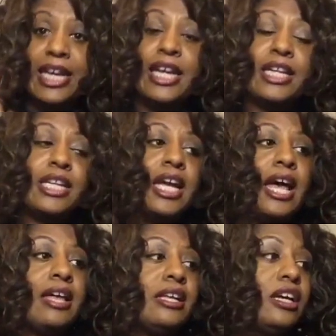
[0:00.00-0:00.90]
and
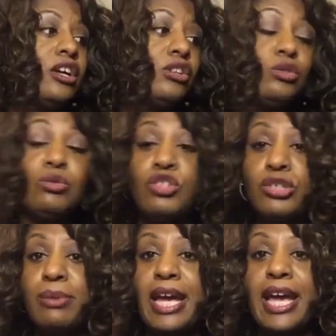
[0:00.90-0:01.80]
a
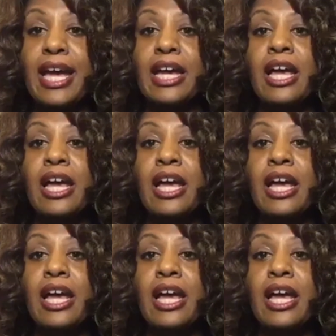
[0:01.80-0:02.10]
Gucci bag.